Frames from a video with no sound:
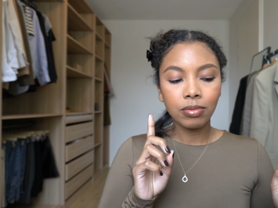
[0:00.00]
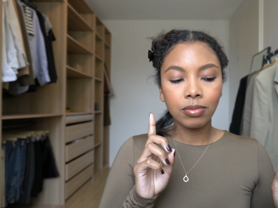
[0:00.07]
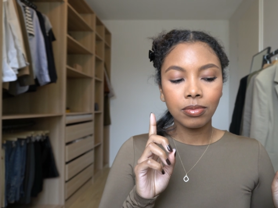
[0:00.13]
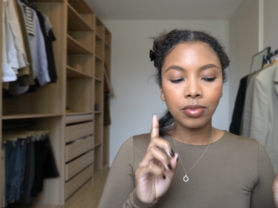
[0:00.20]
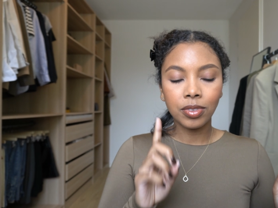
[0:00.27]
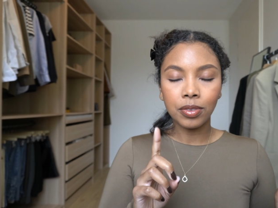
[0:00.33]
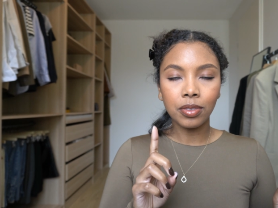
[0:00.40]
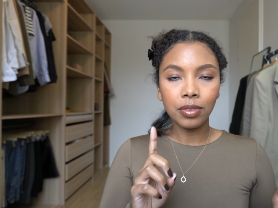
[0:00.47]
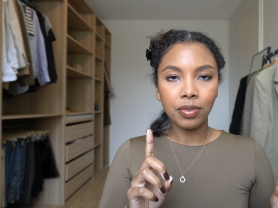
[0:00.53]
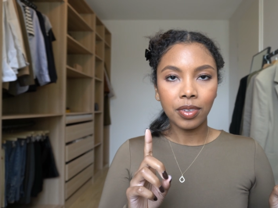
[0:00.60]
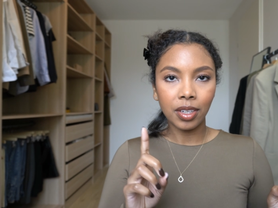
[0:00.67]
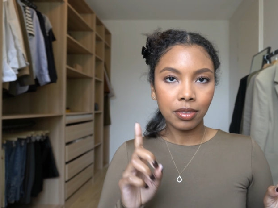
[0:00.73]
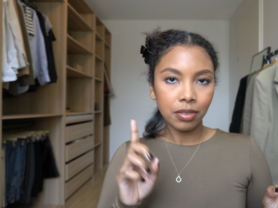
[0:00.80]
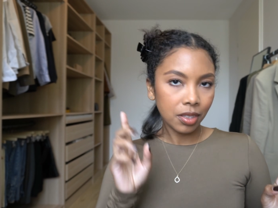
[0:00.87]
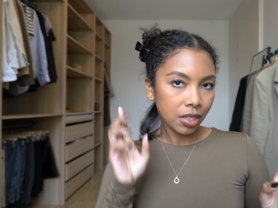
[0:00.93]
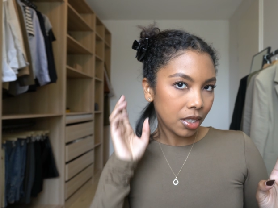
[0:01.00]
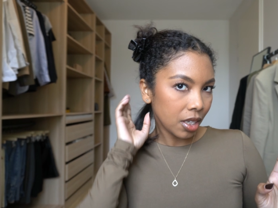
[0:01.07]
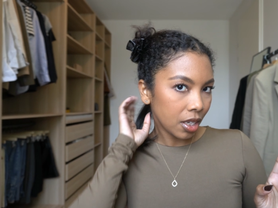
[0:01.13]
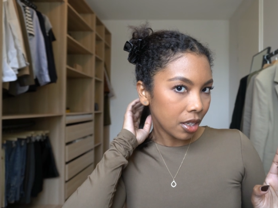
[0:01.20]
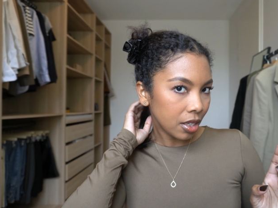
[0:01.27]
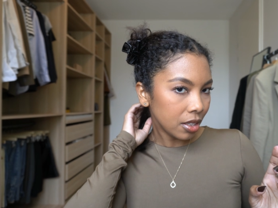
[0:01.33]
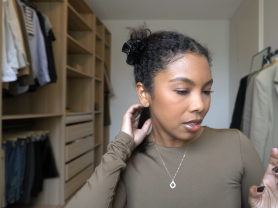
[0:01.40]
55
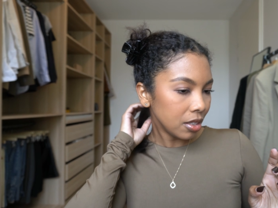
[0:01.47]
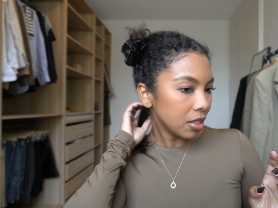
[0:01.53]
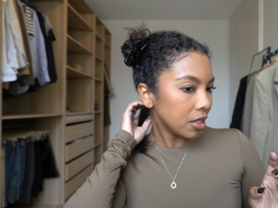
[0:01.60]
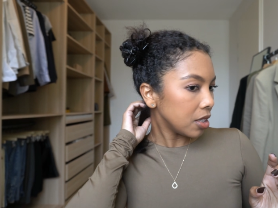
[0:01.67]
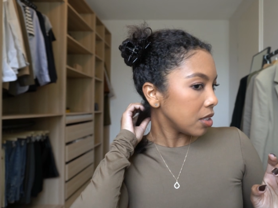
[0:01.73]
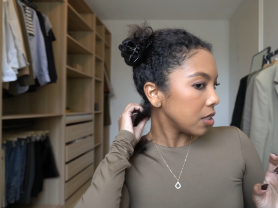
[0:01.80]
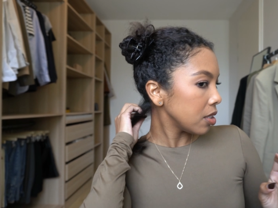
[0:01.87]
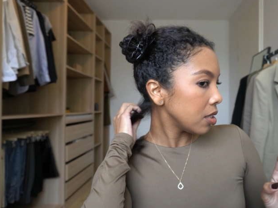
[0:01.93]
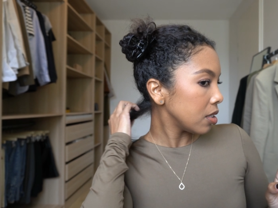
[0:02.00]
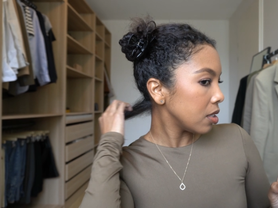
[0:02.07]
seconds.